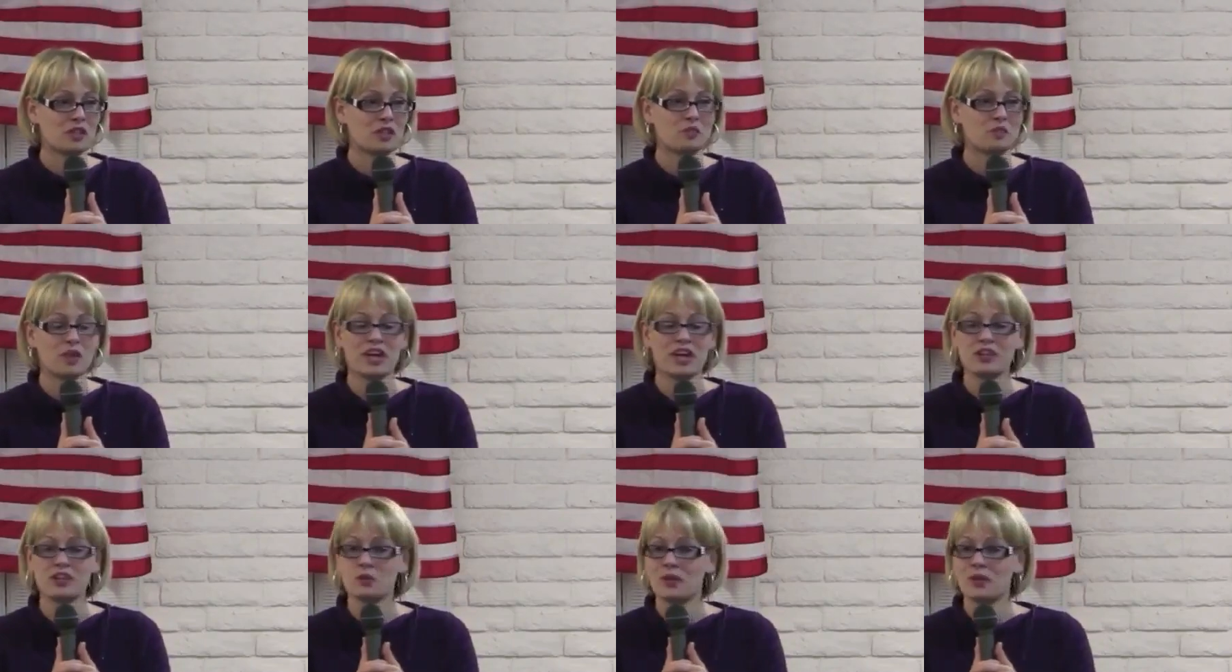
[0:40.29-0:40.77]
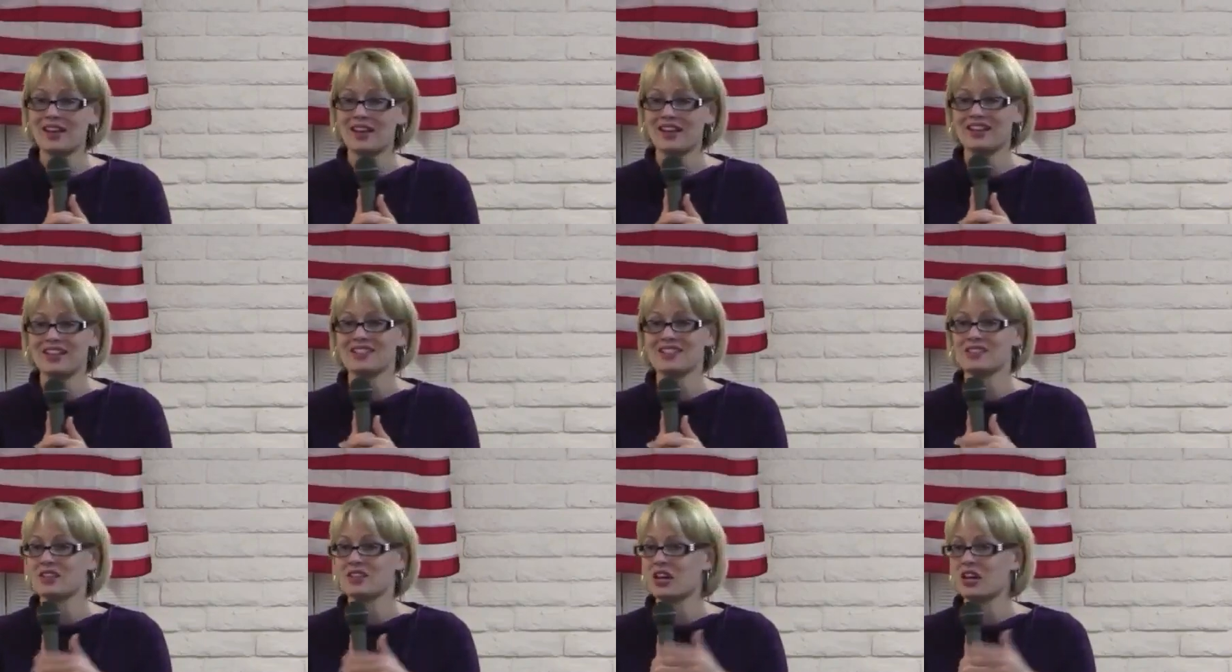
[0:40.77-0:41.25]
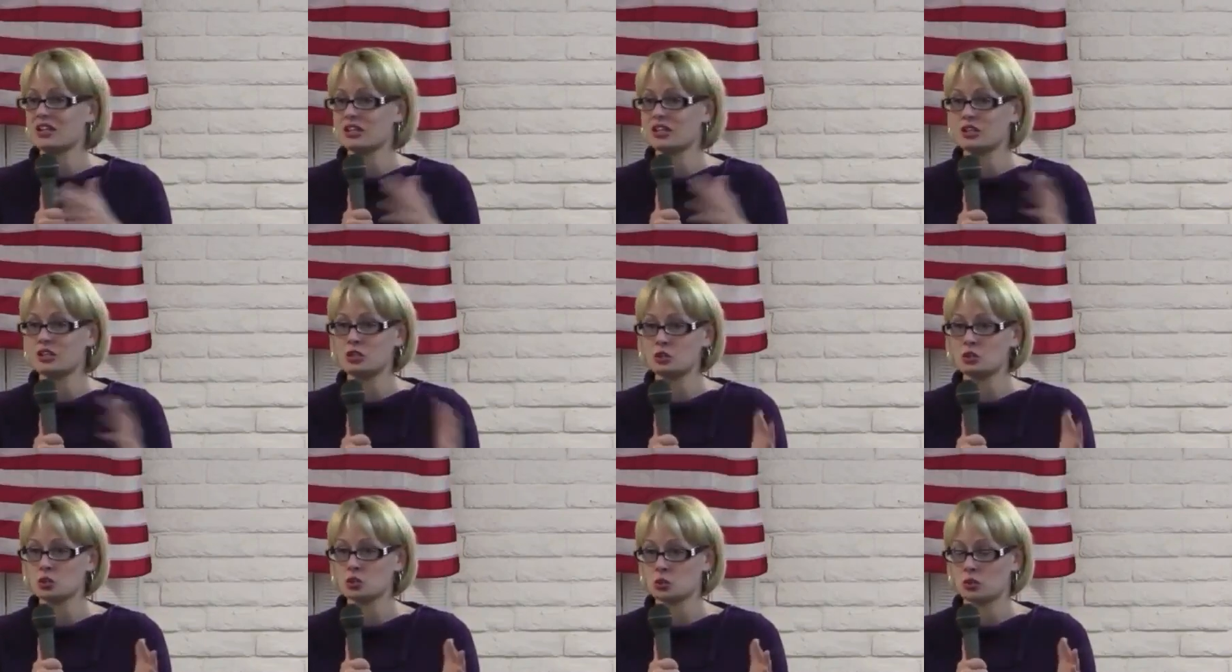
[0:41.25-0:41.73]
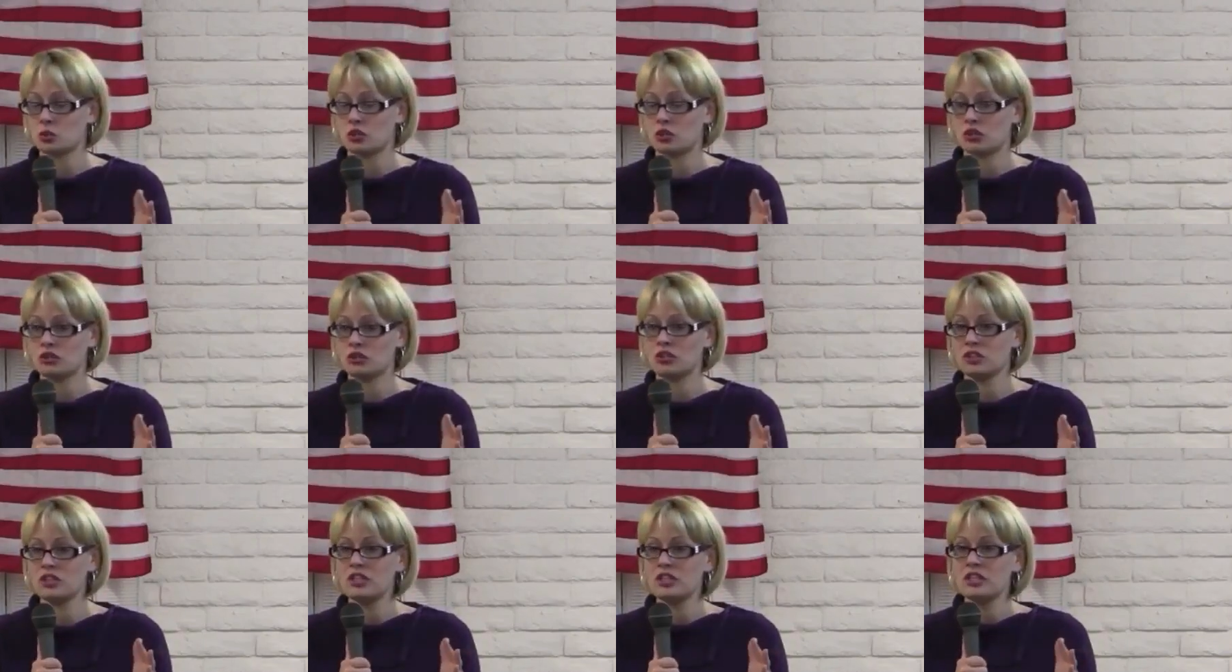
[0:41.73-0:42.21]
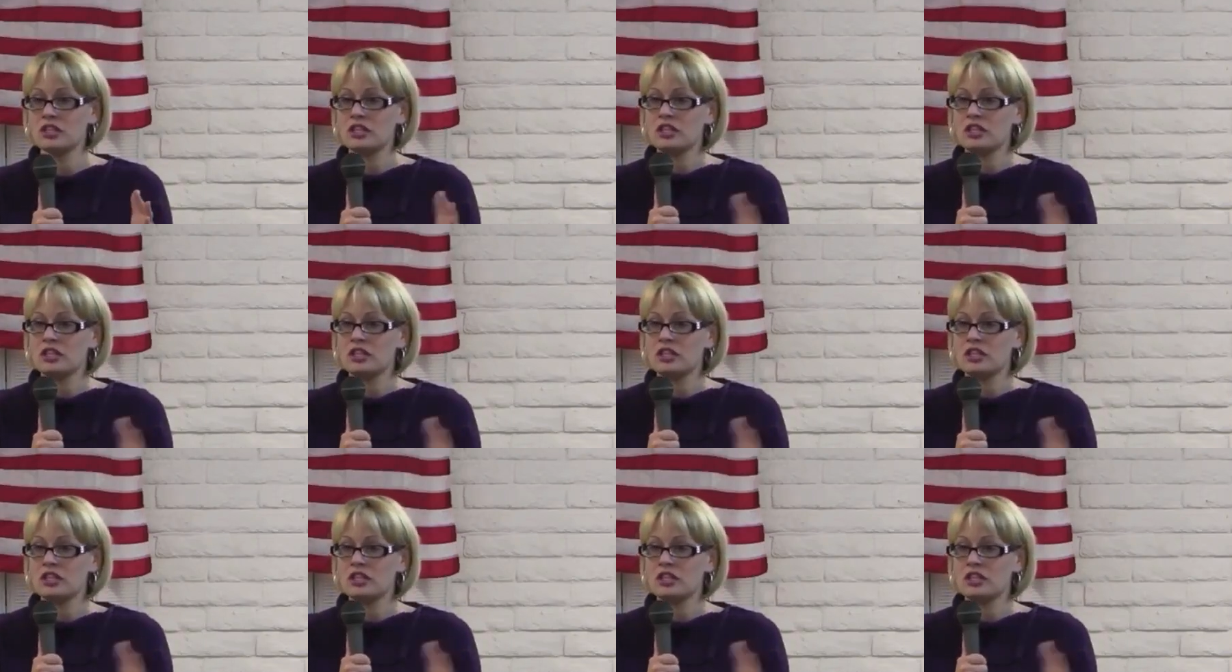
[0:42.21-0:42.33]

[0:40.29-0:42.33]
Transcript: And by the way, is not unusual.